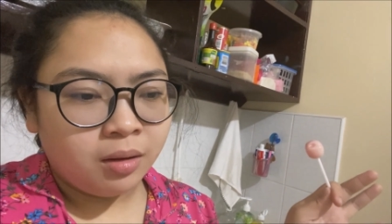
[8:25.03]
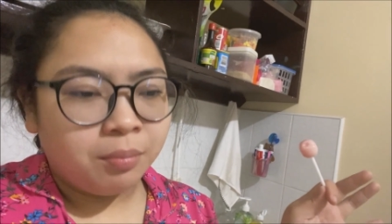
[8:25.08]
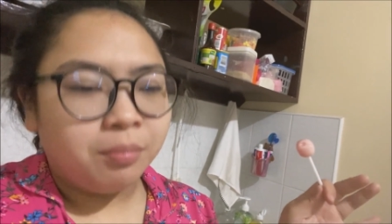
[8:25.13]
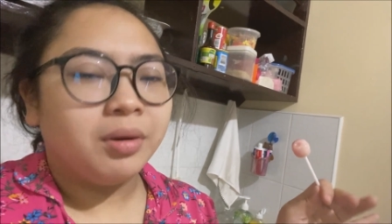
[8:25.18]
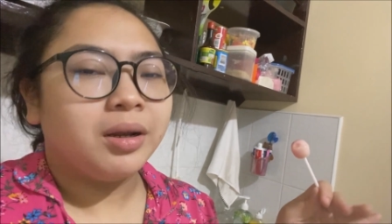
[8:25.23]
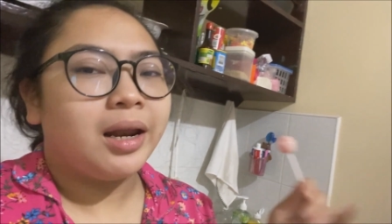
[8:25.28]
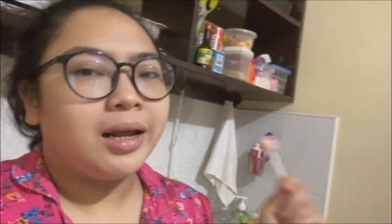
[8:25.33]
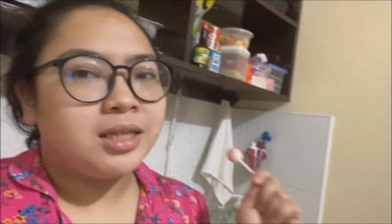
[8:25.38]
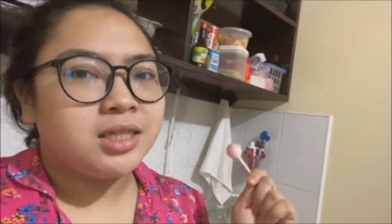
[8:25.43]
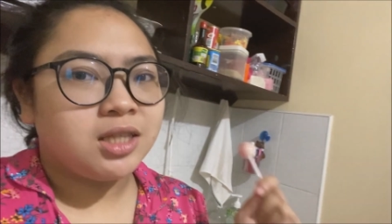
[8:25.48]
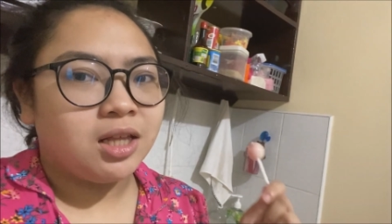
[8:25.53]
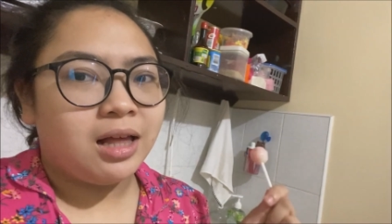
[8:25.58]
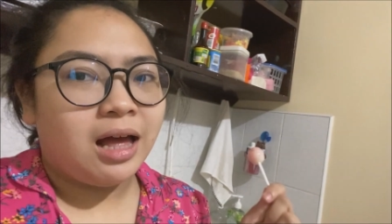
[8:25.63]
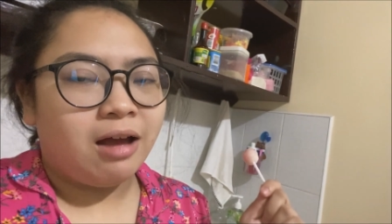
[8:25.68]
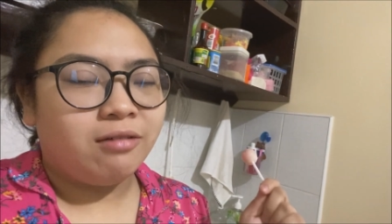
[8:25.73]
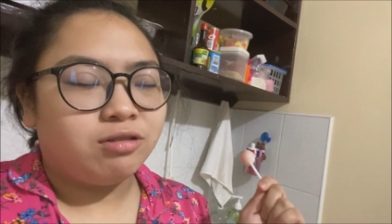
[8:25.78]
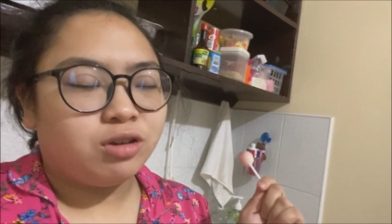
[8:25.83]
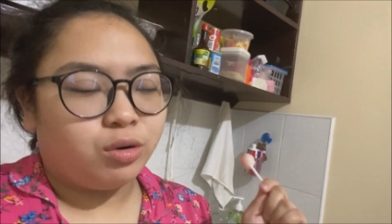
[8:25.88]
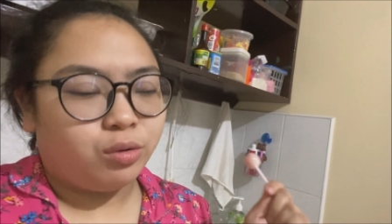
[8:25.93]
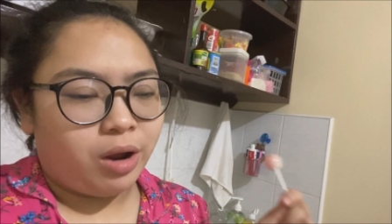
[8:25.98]
but I still
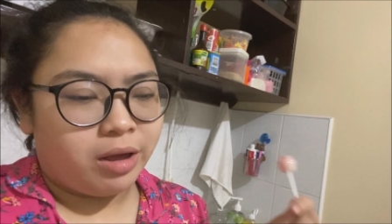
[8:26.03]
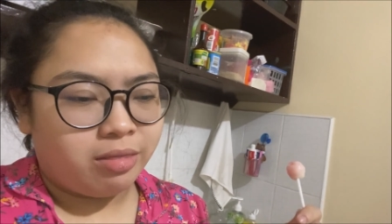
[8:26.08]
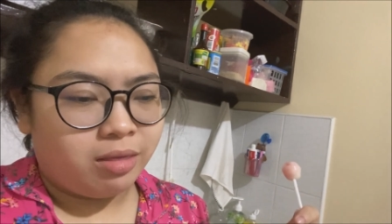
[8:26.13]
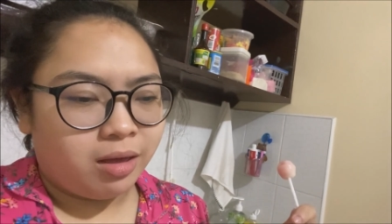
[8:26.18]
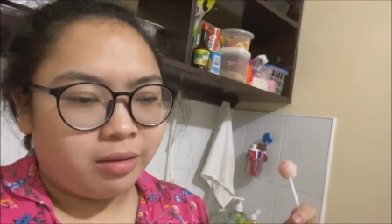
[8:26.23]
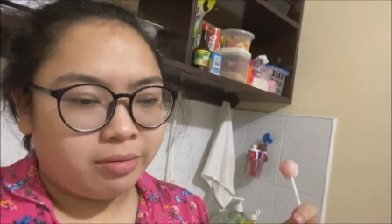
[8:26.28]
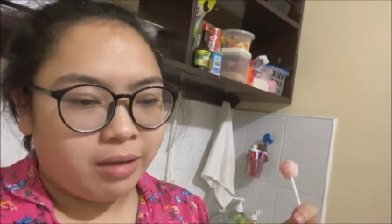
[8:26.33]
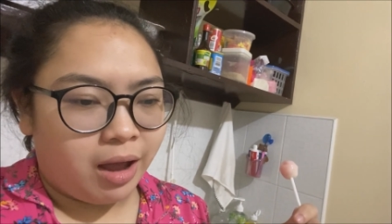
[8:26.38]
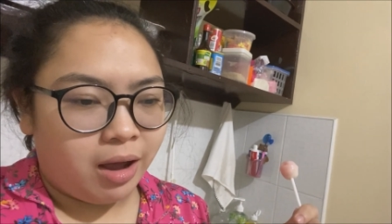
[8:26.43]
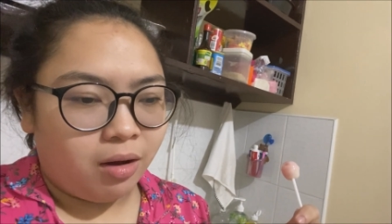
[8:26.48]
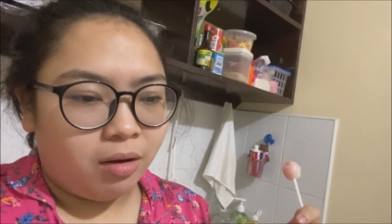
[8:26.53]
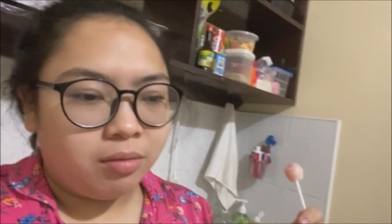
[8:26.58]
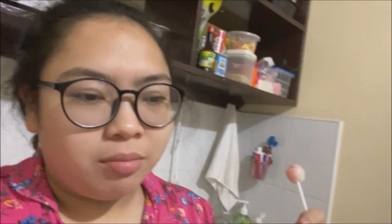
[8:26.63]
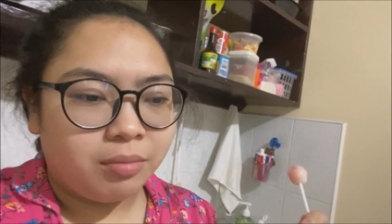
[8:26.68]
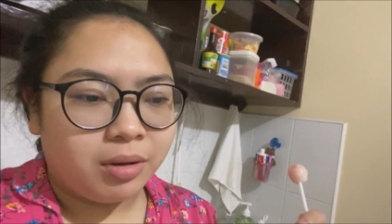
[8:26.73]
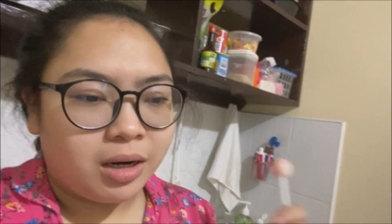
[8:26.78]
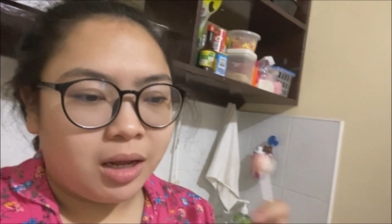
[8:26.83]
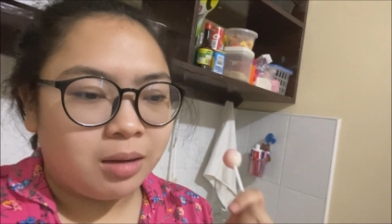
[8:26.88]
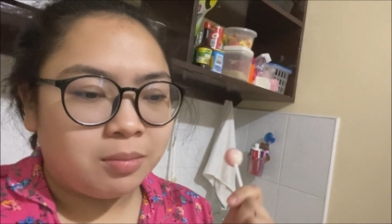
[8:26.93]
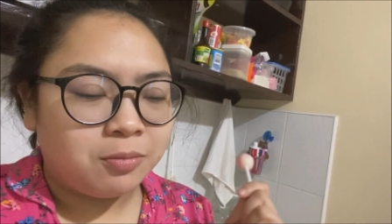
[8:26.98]
have to write that down.
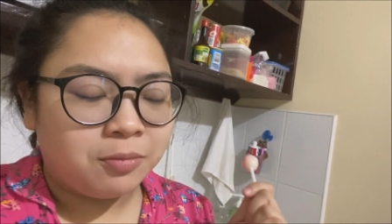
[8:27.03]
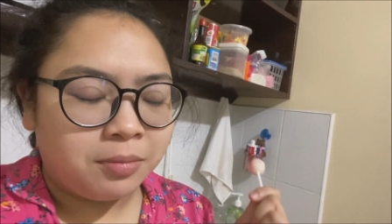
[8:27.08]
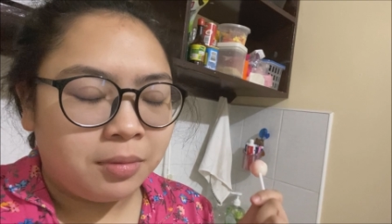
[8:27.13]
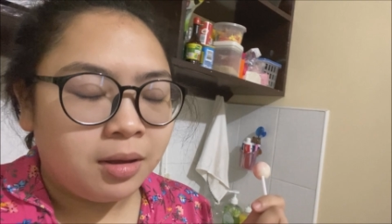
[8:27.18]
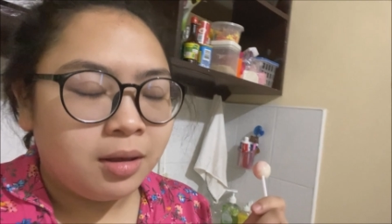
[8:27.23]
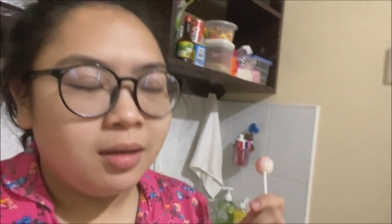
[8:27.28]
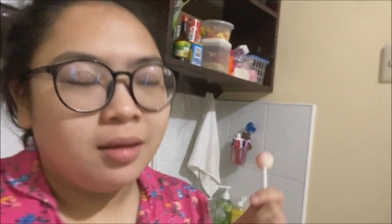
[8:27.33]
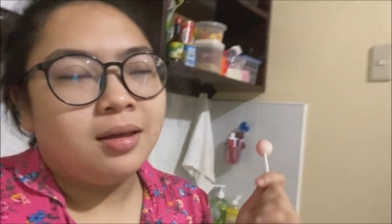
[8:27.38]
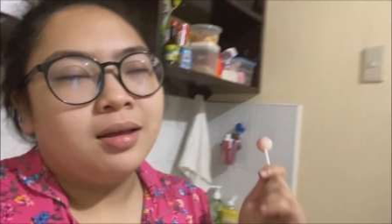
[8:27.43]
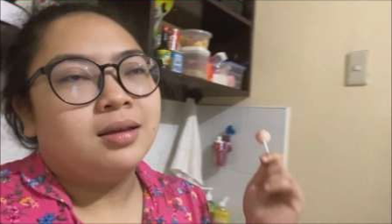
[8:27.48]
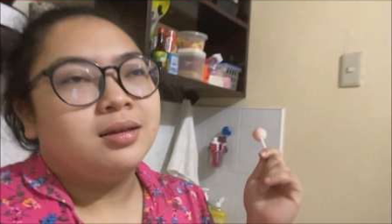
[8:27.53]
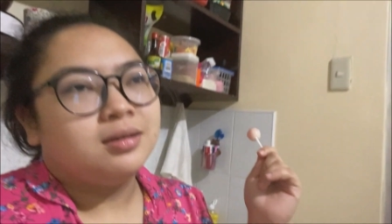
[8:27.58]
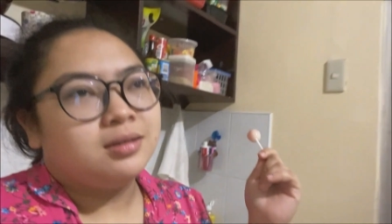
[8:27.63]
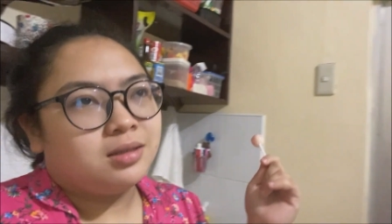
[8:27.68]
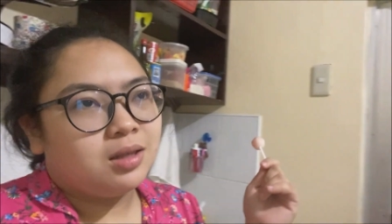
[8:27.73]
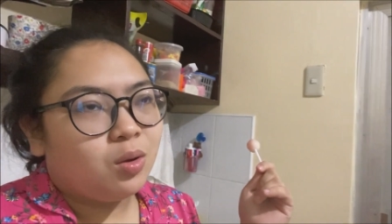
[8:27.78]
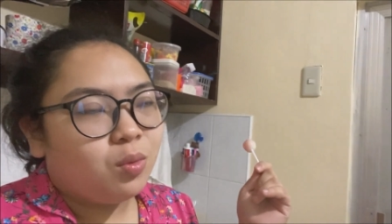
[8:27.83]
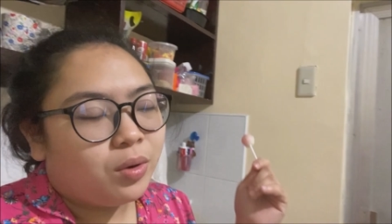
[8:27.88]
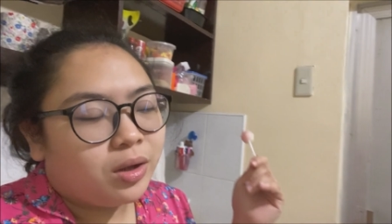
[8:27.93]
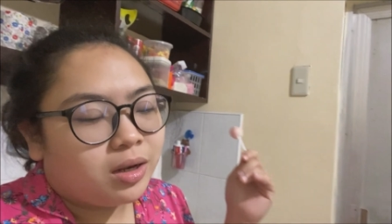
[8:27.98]
But I'm
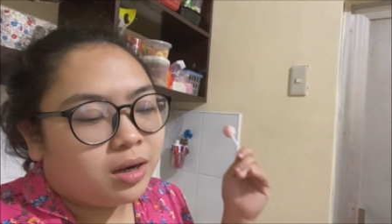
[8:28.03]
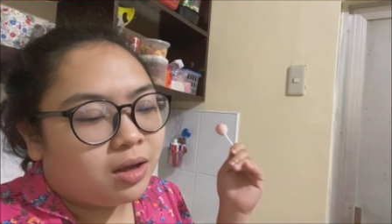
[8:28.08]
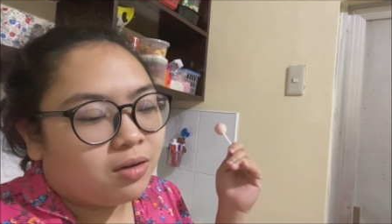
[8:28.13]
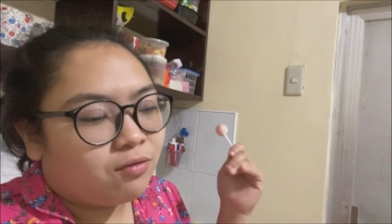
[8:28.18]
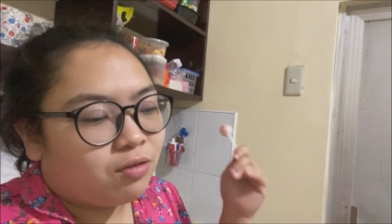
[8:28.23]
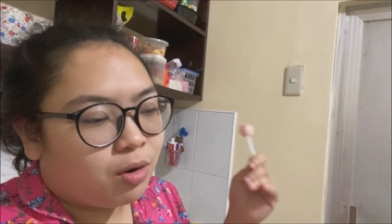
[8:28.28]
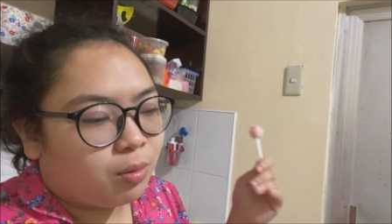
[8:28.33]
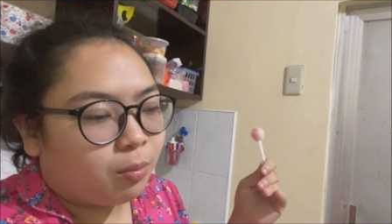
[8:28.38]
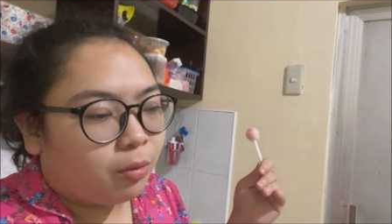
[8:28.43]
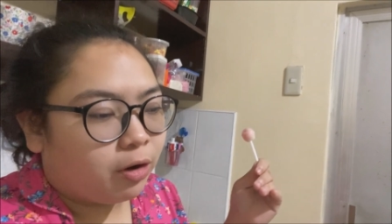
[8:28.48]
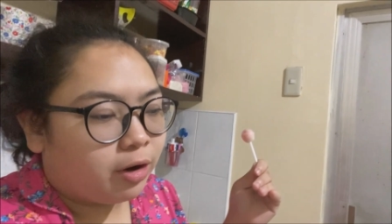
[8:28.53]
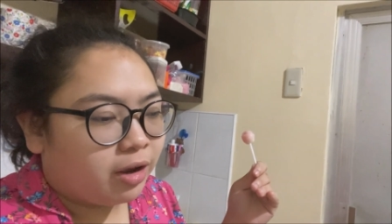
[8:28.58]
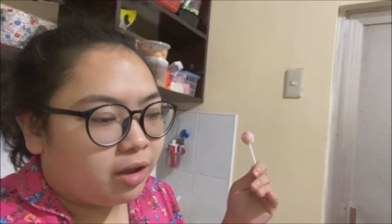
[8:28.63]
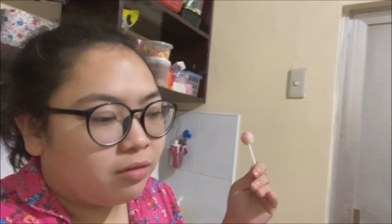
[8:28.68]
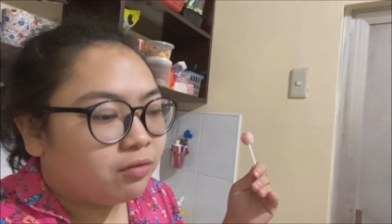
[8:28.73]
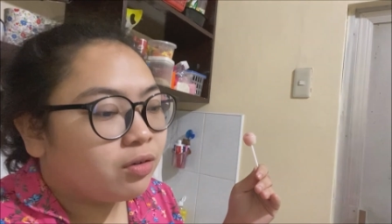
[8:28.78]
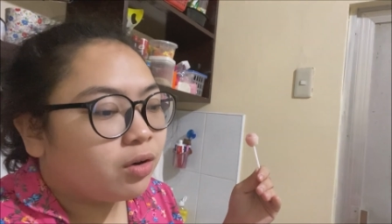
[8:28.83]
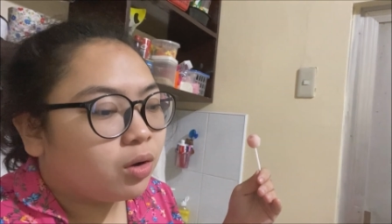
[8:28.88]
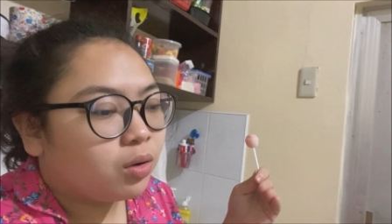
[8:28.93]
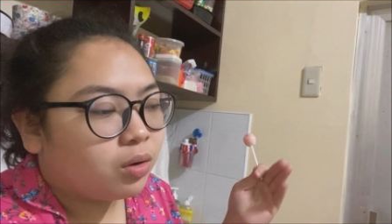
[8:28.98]
still waiting for more
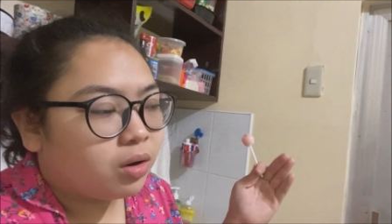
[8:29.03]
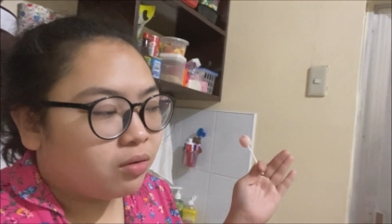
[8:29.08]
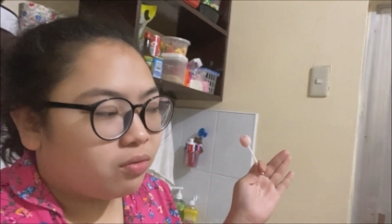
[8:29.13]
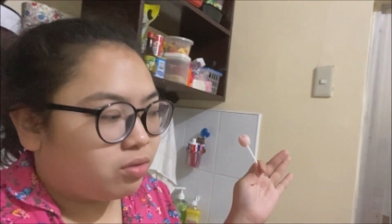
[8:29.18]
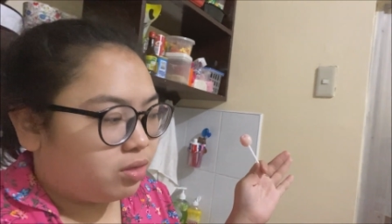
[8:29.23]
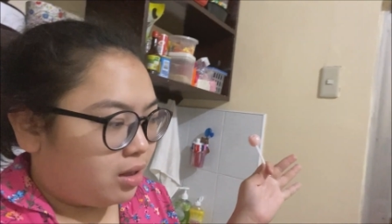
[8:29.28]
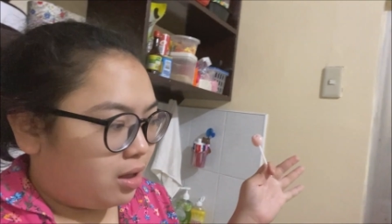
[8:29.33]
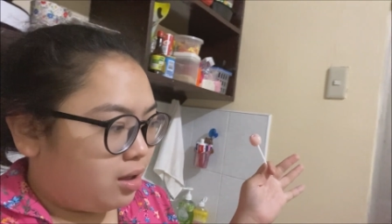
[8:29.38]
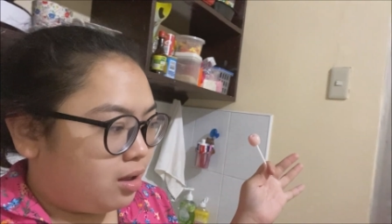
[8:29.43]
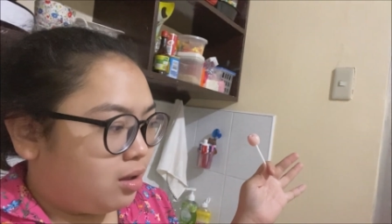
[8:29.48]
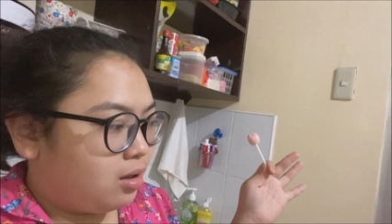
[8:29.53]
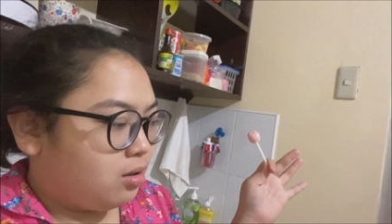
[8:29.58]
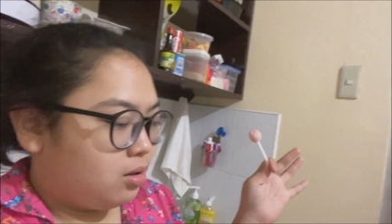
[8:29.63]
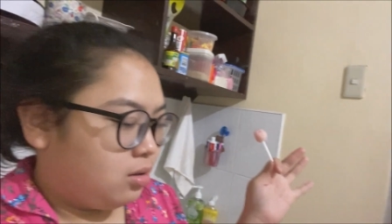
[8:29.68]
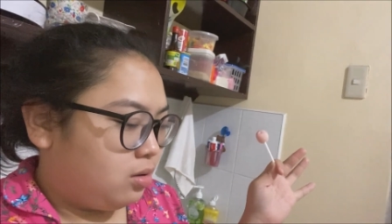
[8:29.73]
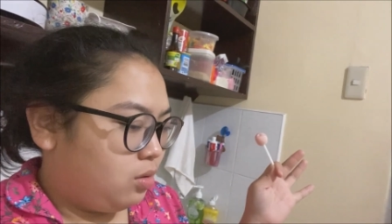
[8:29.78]
info if they